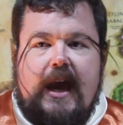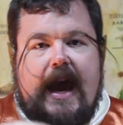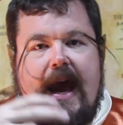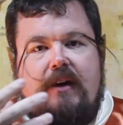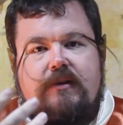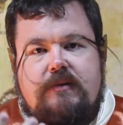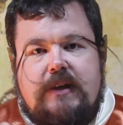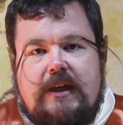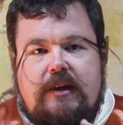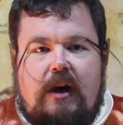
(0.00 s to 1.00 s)
How
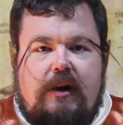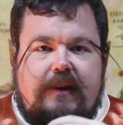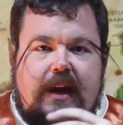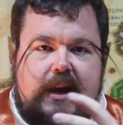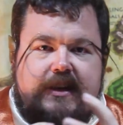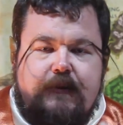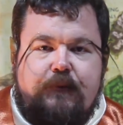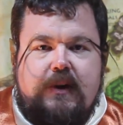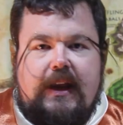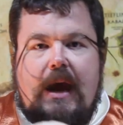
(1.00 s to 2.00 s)
are they
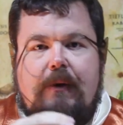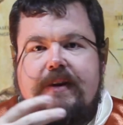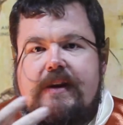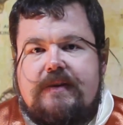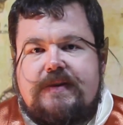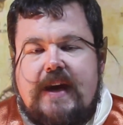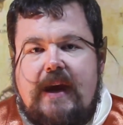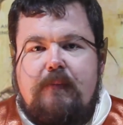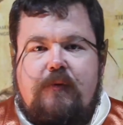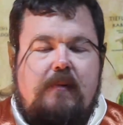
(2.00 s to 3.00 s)
different? How are they the
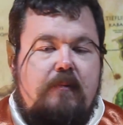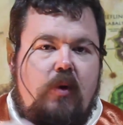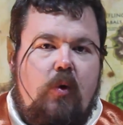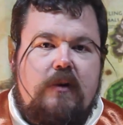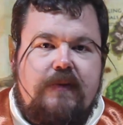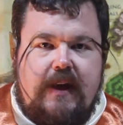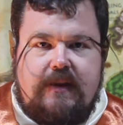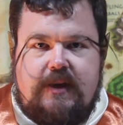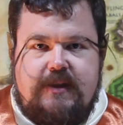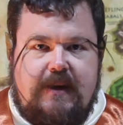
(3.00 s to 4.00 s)
same from all of the
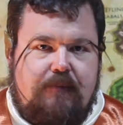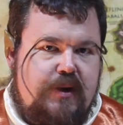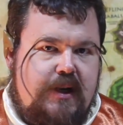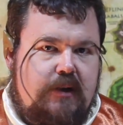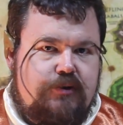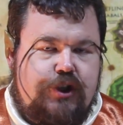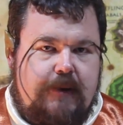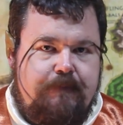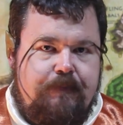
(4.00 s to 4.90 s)
other contemporary culture?